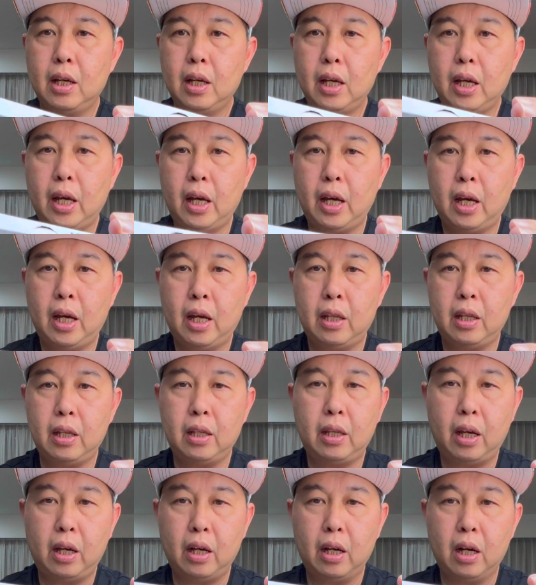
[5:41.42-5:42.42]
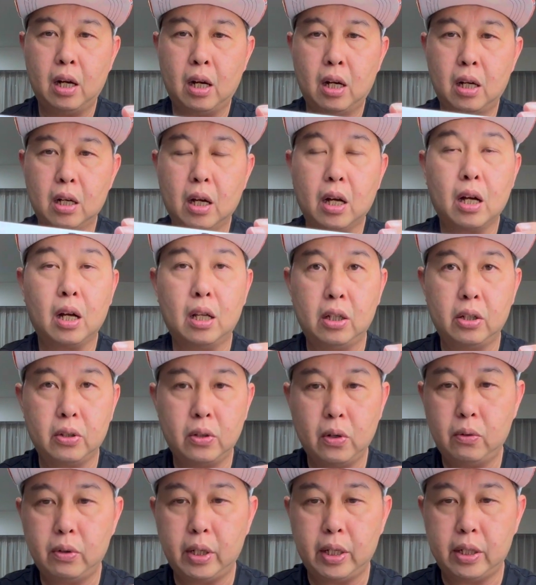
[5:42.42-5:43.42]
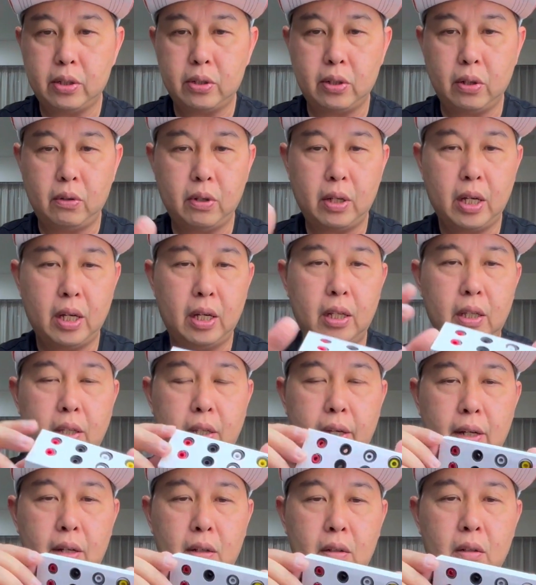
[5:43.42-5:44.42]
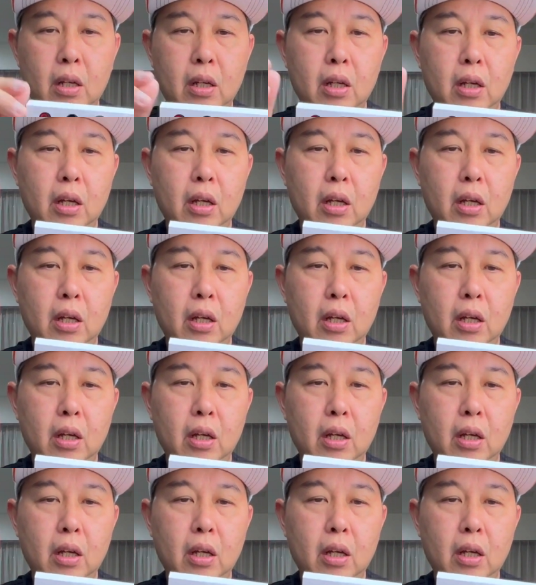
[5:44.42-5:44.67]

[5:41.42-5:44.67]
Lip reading: and they are color coded, so you can tell